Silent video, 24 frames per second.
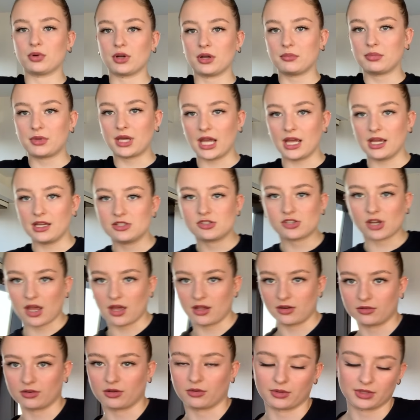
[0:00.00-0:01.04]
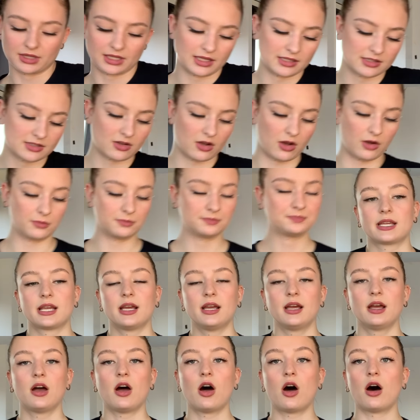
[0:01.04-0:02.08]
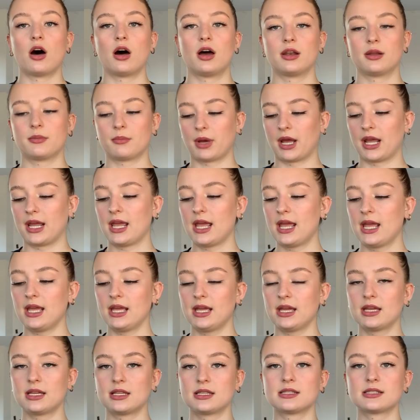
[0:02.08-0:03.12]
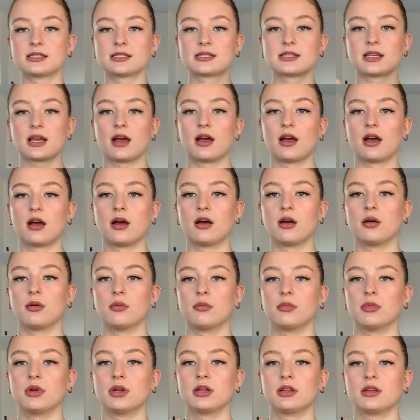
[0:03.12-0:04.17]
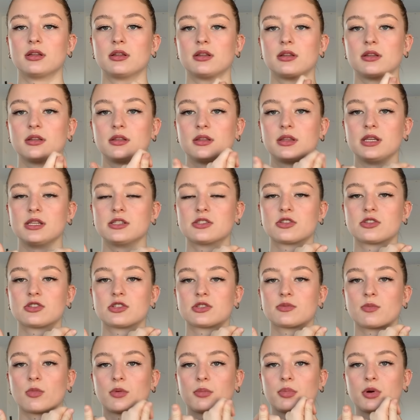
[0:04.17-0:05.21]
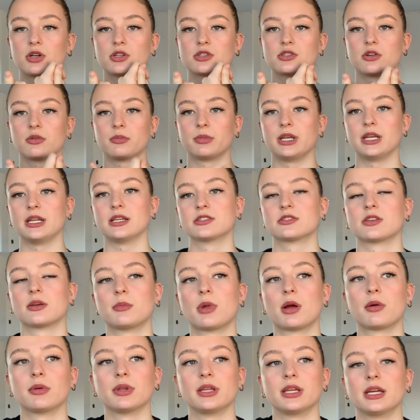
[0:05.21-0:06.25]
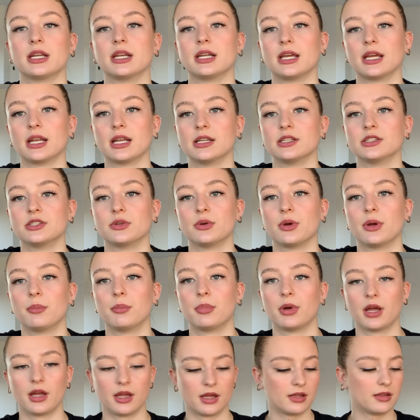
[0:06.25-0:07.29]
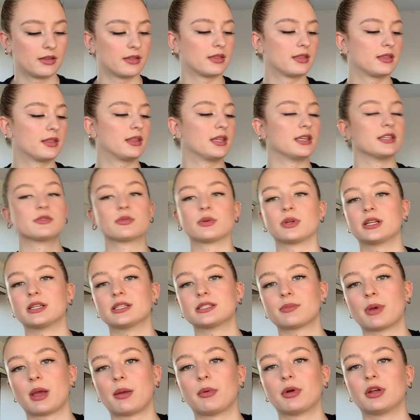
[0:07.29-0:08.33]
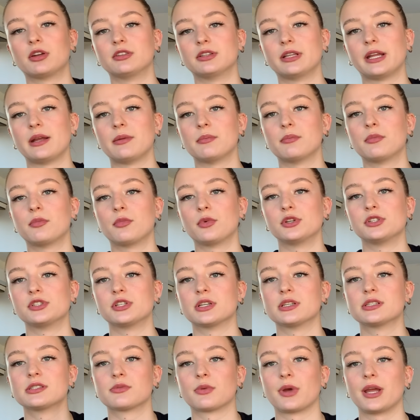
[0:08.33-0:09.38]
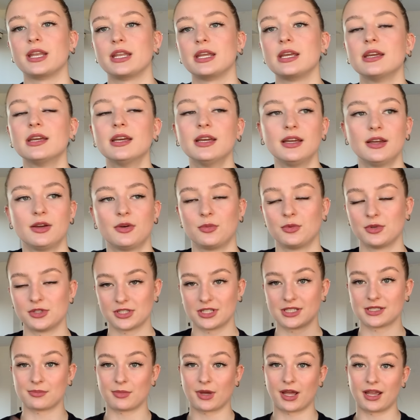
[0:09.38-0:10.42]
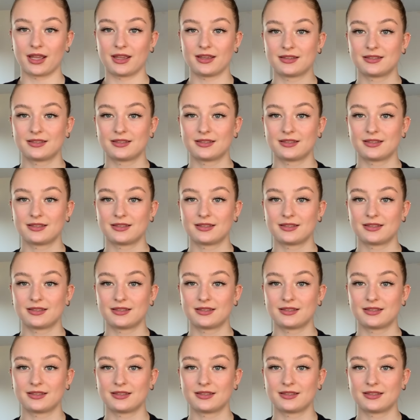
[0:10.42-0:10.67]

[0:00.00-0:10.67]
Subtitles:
rib cage, I don't know what that's called, on my hands. These are just more personal meaning, so I'm not really gonna get into it, but this one is my middle name, which is Rady, which is my